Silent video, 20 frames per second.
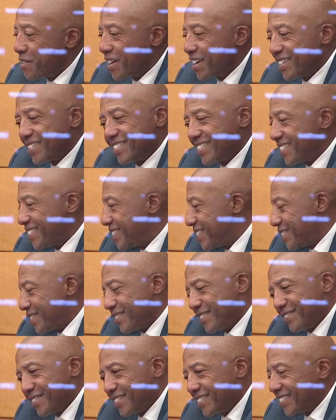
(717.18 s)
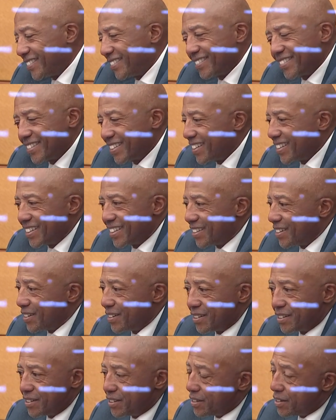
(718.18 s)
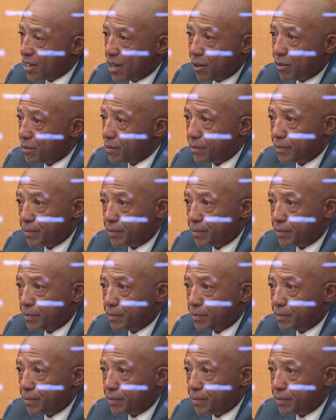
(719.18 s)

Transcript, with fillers: the administration of justice? No.